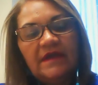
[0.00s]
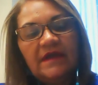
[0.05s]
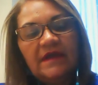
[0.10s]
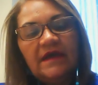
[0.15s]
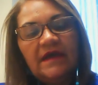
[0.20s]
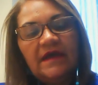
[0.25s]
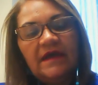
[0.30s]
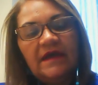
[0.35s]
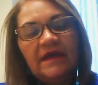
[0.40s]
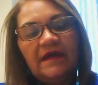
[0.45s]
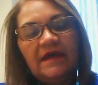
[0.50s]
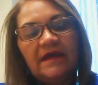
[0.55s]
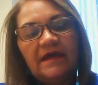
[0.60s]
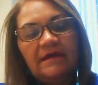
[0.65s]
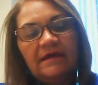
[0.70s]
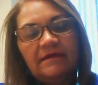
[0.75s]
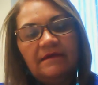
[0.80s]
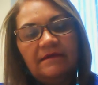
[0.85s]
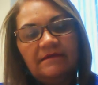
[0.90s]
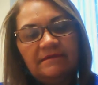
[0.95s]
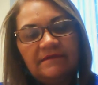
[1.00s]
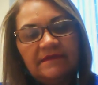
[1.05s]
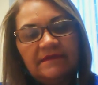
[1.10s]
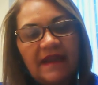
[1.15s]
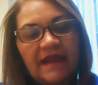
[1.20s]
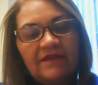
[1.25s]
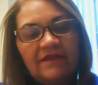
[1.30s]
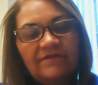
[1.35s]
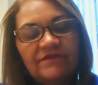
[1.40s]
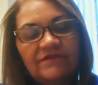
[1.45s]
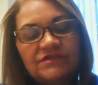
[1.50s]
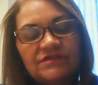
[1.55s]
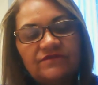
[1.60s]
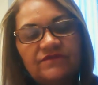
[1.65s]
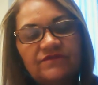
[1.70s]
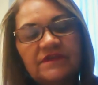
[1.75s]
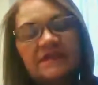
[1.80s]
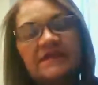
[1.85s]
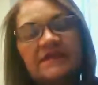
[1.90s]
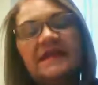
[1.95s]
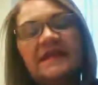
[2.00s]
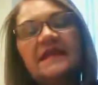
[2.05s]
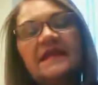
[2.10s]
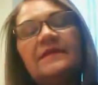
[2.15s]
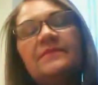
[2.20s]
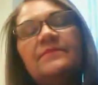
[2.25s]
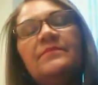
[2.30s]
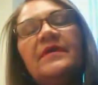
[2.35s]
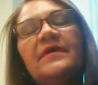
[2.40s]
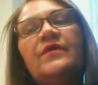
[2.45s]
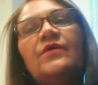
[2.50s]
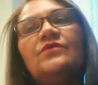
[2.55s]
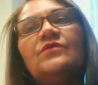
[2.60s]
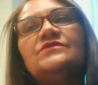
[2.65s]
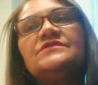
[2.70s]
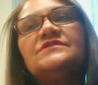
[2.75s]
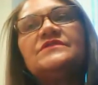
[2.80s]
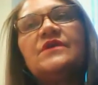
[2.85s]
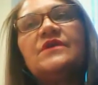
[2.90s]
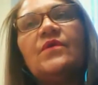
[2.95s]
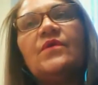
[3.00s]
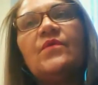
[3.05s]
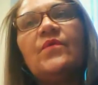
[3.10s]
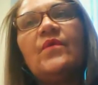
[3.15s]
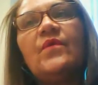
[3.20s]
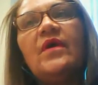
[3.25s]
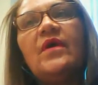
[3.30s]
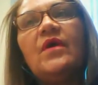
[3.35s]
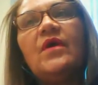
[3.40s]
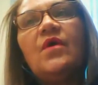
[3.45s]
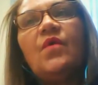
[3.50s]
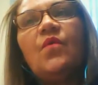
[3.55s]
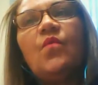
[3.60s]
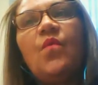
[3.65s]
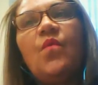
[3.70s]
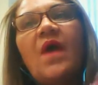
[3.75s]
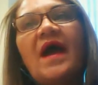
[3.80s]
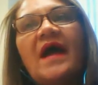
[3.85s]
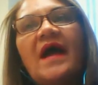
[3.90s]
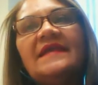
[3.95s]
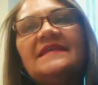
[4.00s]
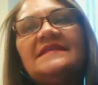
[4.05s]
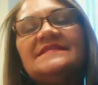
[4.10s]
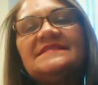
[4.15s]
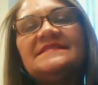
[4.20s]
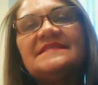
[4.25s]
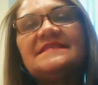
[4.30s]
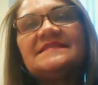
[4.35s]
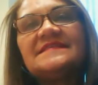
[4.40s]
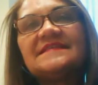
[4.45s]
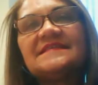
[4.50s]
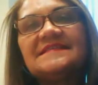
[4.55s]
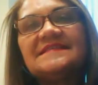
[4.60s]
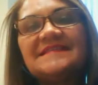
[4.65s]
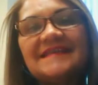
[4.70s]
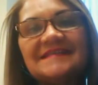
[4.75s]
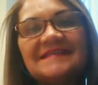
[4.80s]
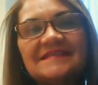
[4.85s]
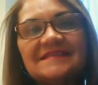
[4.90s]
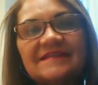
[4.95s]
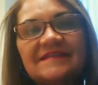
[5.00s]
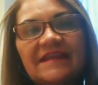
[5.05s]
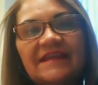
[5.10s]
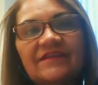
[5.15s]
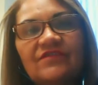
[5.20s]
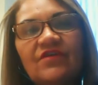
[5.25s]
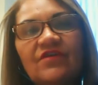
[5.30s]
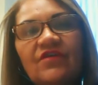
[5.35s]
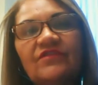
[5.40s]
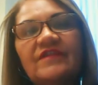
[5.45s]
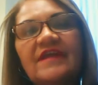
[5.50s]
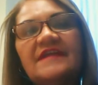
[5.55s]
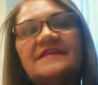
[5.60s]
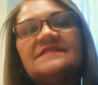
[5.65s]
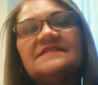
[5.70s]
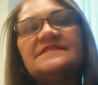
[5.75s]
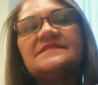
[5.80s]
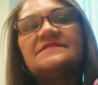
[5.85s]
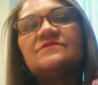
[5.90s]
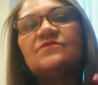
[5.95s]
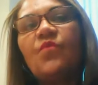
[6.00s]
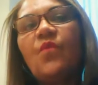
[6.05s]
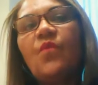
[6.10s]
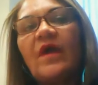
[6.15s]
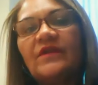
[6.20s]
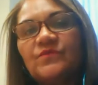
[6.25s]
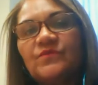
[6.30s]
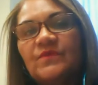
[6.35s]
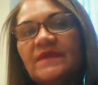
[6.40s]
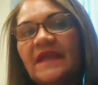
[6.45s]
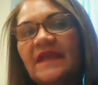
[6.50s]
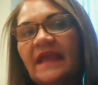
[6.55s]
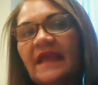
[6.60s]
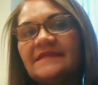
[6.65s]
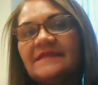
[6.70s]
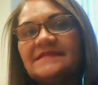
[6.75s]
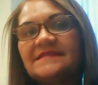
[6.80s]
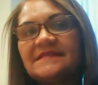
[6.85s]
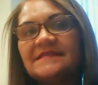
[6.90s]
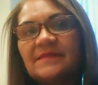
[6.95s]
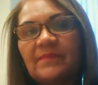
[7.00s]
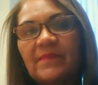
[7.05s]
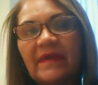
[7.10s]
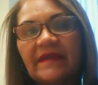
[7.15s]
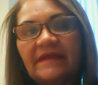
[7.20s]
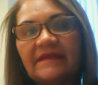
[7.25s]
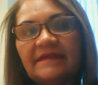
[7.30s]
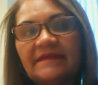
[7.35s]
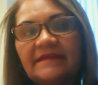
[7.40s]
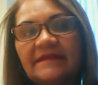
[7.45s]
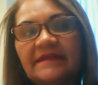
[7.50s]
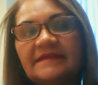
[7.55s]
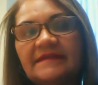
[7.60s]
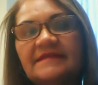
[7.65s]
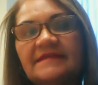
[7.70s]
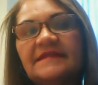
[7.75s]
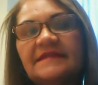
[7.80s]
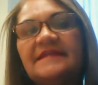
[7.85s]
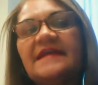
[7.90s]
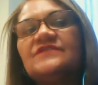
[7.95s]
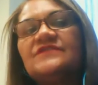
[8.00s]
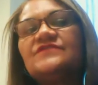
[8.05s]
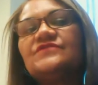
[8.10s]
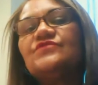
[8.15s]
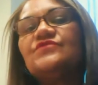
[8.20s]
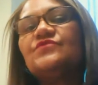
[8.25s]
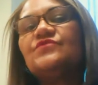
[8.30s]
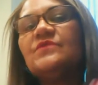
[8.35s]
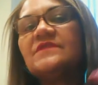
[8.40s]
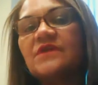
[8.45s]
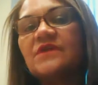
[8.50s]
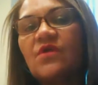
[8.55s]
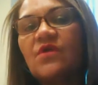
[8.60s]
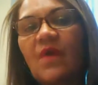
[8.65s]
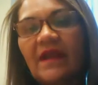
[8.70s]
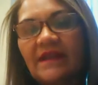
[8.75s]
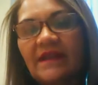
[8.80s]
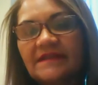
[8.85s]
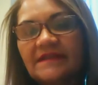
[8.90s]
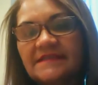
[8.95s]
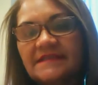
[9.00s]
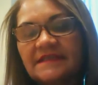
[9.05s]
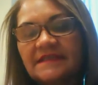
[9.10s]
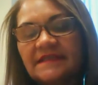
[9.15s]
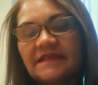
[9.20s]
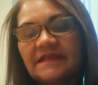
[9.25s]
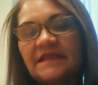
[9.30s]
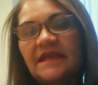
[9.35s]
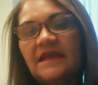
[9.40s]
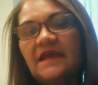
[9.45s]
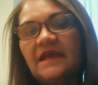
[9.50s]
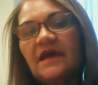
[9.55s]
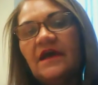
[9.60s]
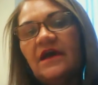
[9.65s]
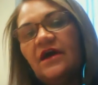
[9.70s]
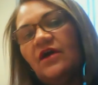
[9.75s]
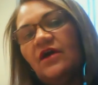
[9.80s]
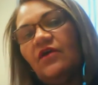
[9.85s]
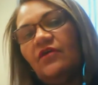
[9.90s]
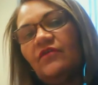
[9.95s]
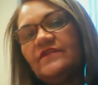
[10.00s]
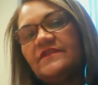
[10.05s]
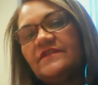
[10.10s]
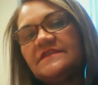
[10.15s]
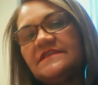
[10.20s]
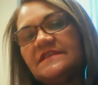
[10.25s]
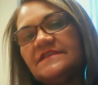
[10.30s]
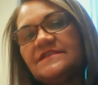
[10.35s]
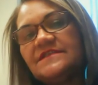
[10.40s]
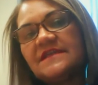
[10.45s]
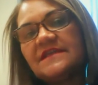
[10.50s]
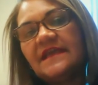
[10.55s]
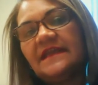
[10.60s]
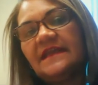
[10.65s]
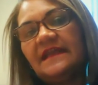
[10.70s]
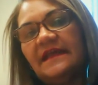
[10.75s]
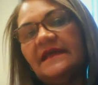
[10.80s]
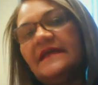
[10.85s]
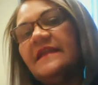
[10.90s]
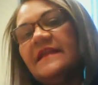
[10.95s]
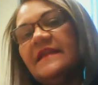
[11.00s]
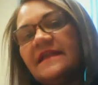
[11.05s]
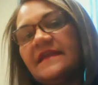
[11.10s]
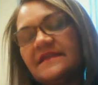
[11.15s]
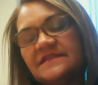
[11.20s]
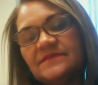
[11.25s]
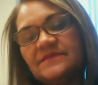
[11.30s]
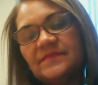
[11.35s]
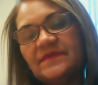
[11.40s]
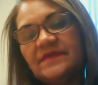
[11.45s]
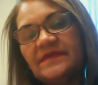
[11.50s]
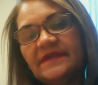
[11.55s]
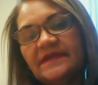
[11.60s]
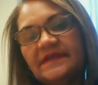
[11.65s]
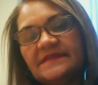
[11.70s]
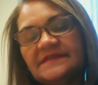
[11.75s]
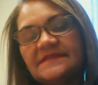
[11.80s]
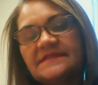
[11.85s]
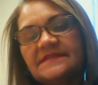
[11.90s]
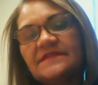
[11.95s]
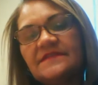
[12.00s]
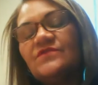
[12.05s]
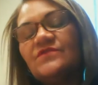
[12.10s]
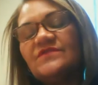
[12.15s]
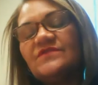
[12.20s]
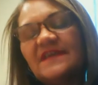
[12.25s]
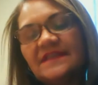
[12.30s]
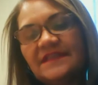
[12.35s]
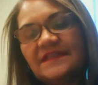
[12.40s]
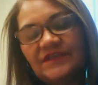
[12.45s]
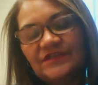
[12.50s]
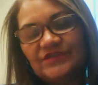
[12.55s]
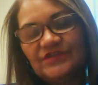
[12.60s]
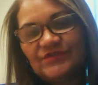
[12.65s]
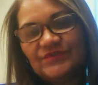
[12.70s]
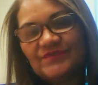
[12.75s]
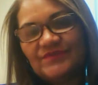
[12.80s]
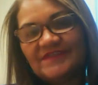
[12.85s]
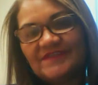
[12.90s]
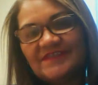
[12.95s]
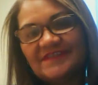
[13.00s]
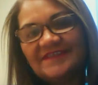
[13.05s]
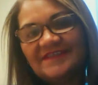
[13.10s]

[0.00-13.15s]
The relevance of the curriculum, but also why is the success rate not as what we anticipated it? It has to do with the quality of the teaching and learning experience. Those are the issues.